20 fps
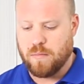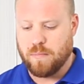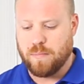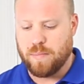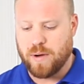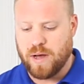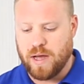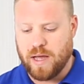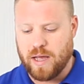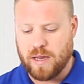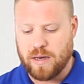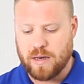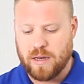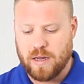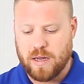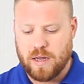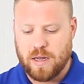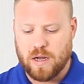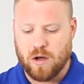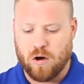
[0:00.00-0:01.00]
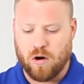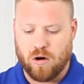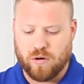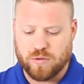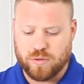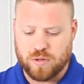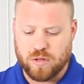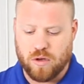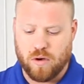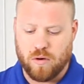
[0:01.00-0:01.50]
But
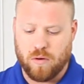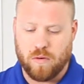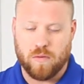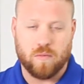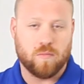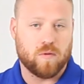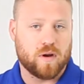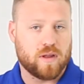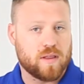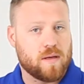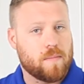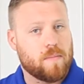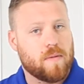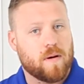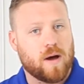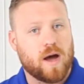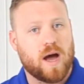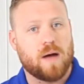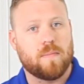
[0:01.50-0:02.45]
also, one of the